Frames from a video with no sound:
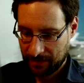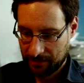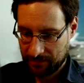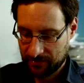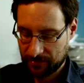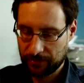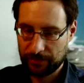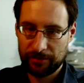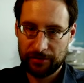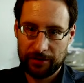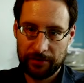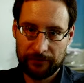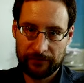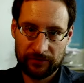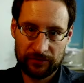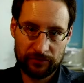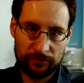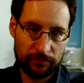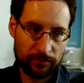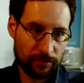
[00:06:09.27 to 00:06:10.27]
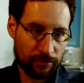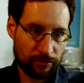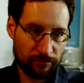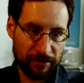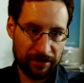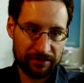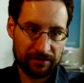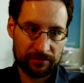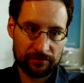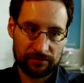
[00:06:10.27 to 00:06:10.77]
Certainly if you
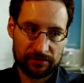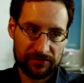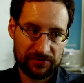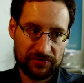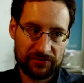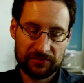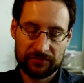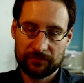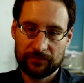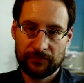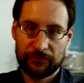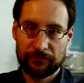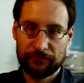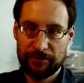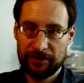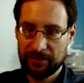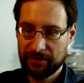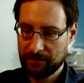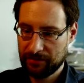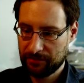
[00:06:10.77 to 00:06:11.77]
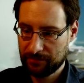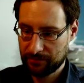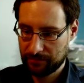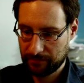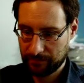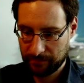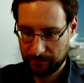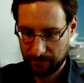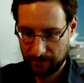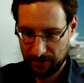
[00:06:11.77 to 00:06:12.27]
created all this
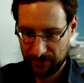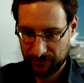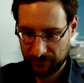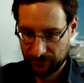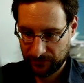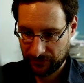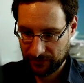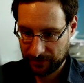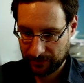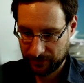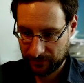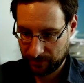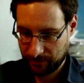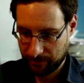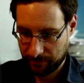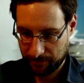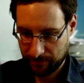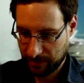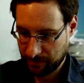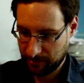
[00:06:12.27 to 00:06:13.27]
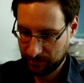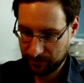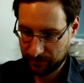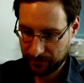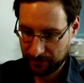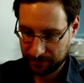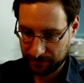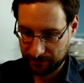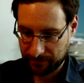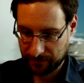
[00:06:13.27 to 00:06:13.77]
freaking Meson stuff, then maybe you
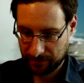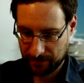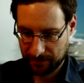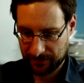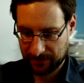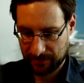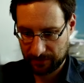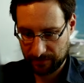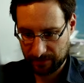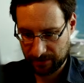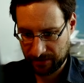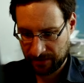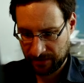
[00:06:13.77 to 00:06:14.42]
find it faster, but